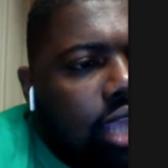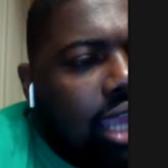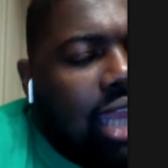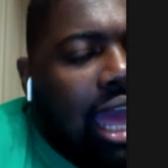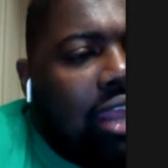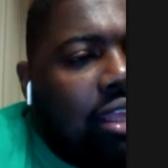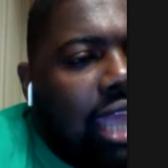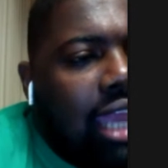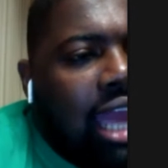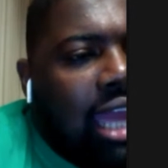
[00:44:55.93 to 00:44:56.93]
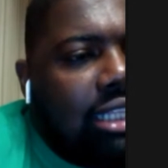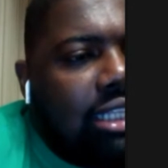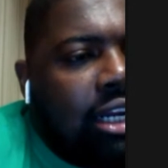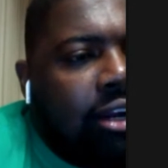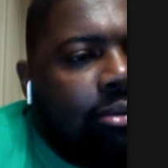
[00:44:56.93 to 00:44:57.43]
They not a
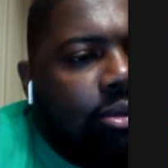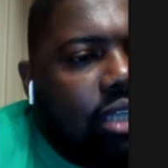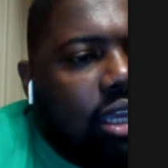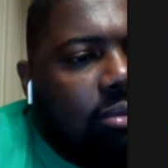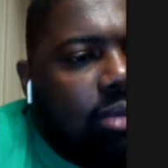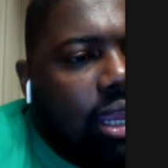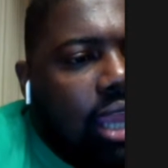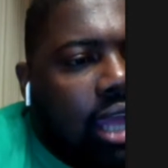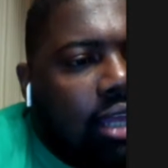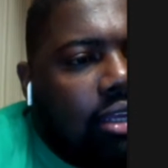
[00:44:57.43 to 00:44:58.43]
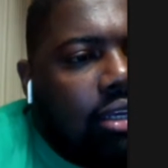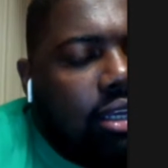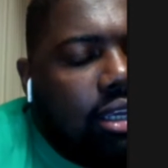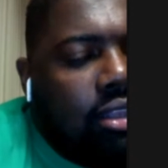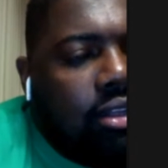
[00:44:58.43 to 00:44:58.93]
terrible team, but they not
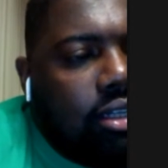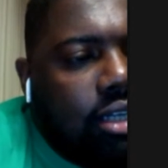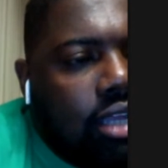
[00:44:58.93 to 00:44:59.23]
good either.